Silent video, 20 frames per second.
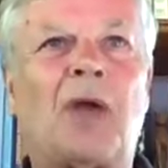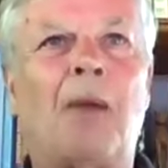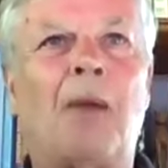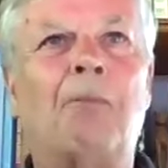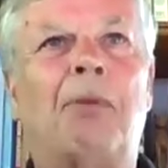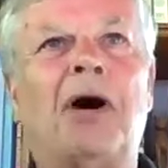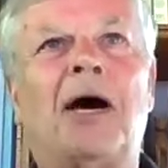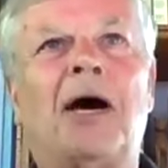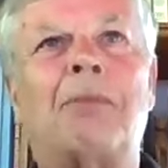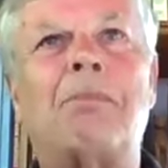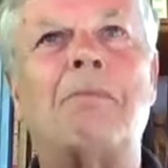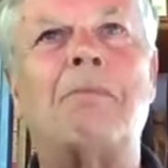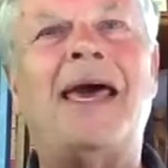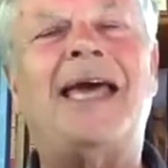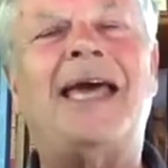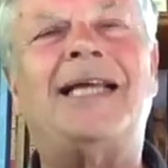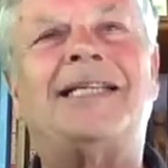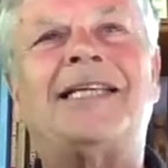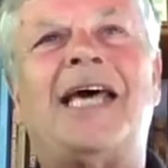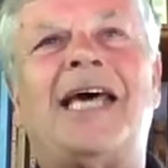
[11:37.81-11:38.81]
but
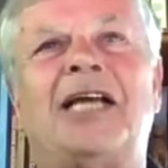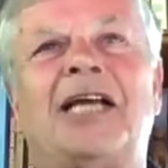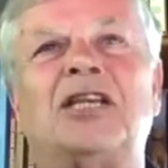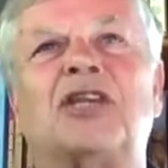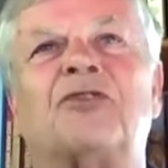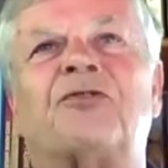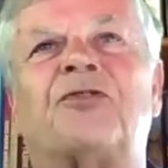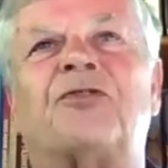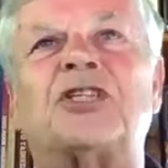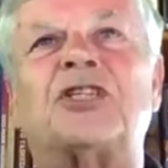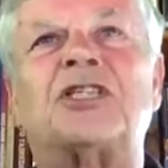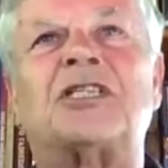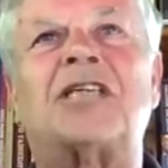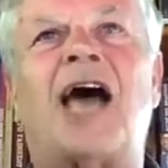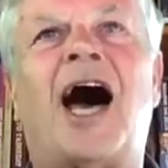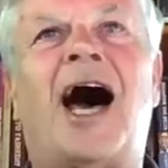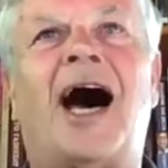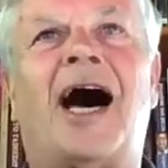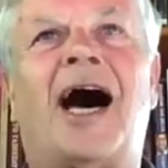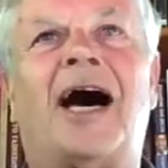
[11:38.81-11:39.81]
maintained the
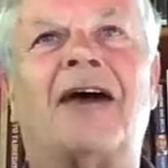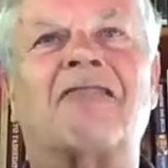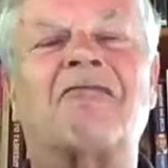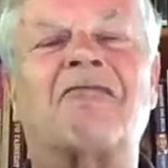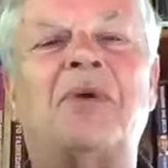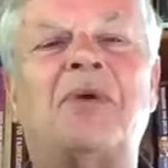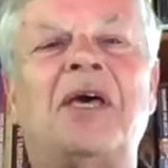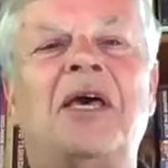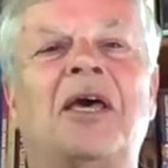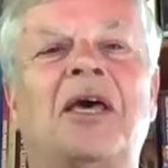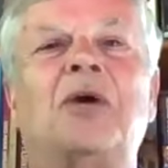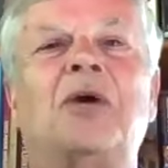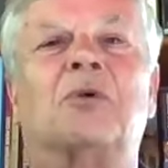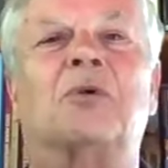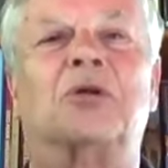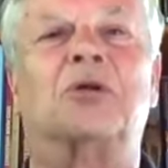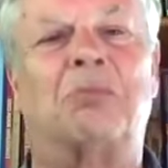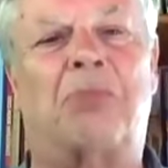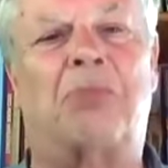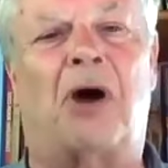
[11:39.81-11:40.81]
facade of being
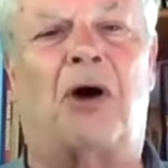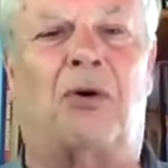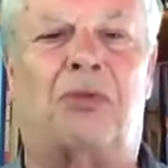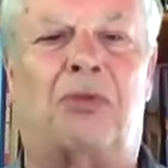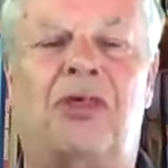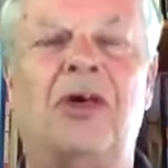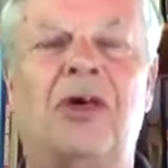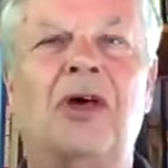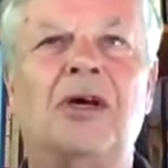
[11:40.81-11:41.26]
equal to both.